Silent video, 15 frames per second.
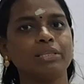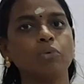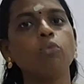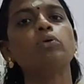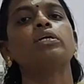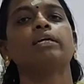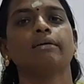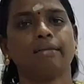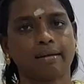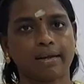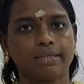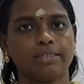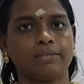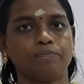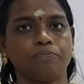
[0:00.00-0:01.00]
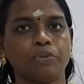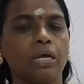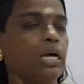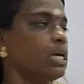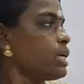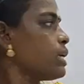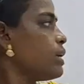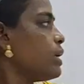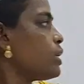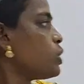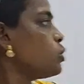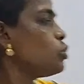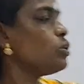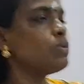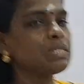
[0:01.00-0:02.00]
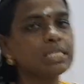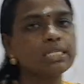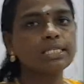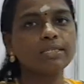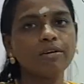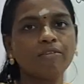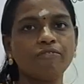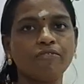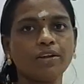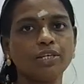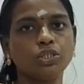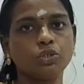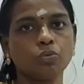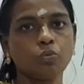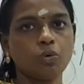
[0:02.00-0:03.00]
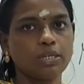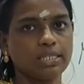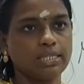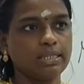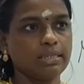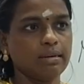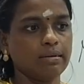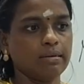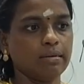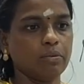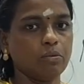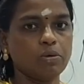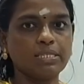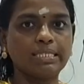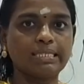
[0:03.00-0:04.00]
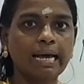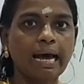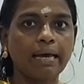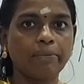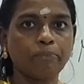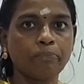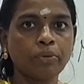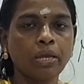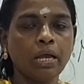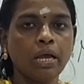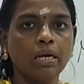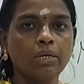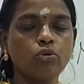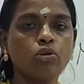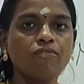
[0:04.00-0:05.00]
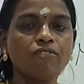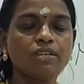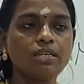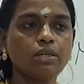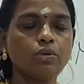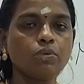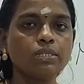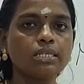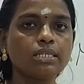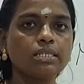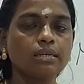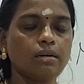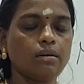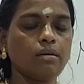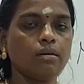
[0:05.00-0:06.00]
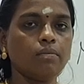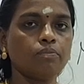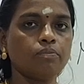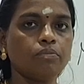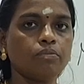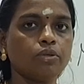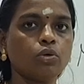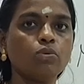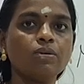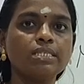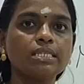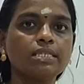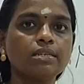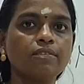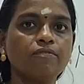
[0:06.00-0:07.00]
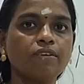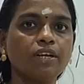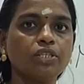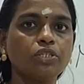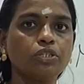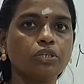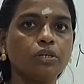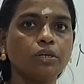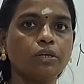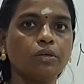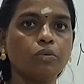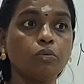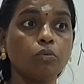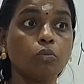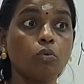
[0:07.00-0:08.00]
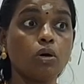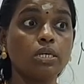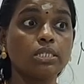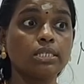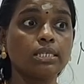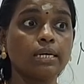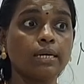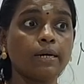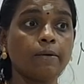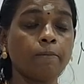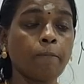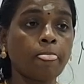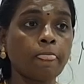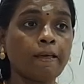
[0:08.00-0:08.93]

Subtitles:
the voting right. Here, universal suffrage was there. Universal suffrage was a